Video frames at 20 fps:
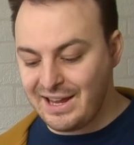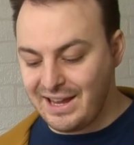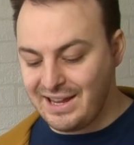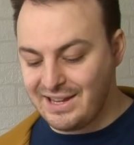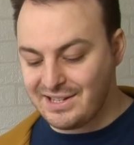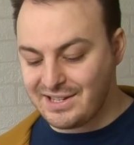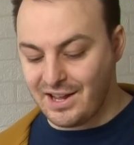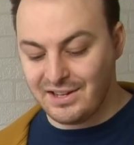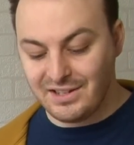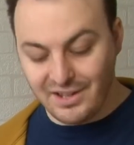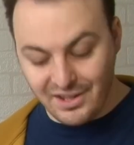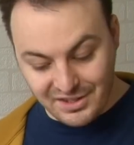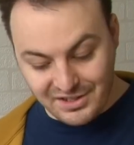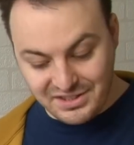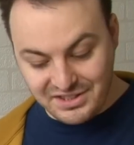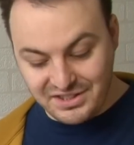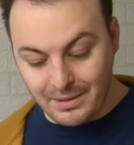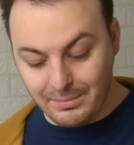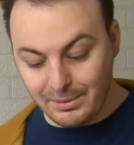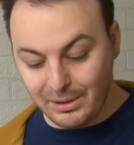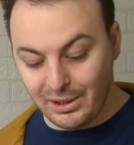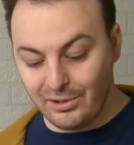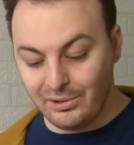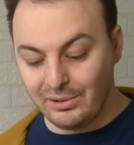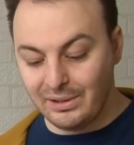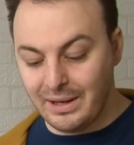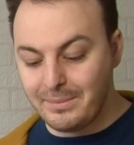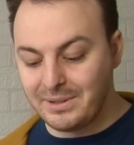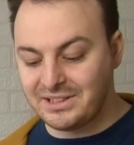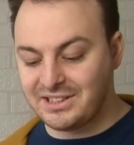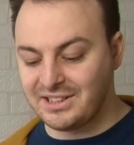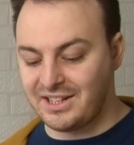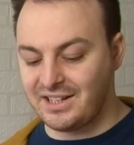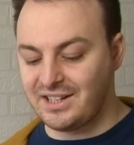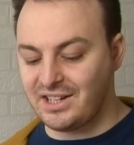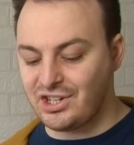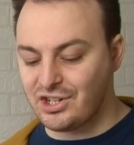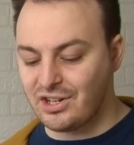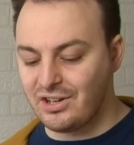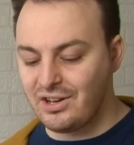is another 00 limited
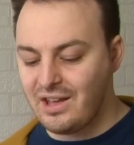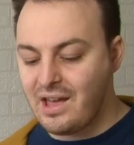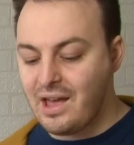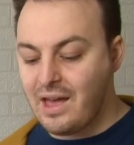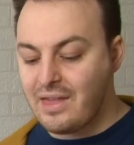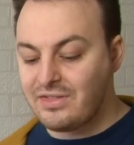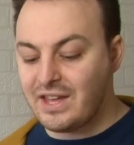edition.